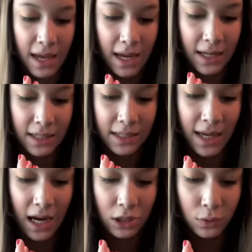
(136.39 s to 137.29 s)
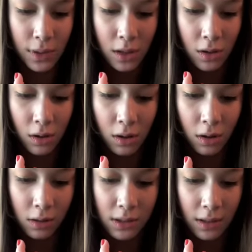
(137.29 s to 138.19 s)
and it's actually
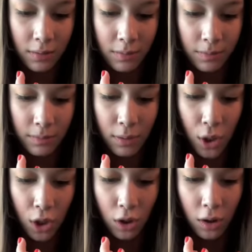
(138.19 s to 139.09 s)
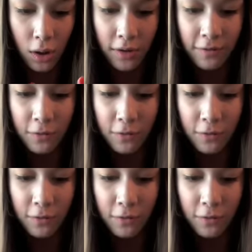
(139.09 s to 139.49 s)
called Pearl